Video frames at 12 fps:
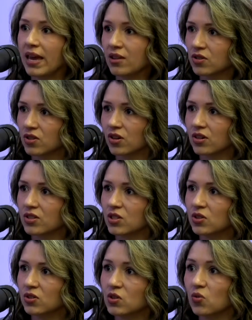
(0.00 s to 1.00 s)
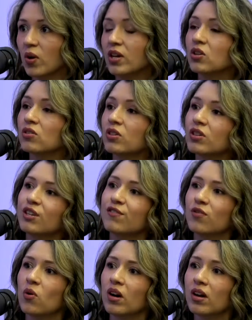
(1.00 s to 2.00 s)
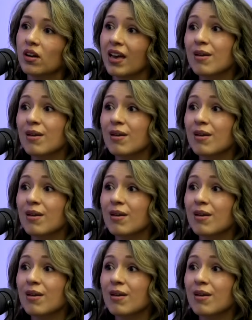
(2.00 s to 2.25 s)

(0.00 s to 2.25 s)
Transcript: answer to what you're looking for.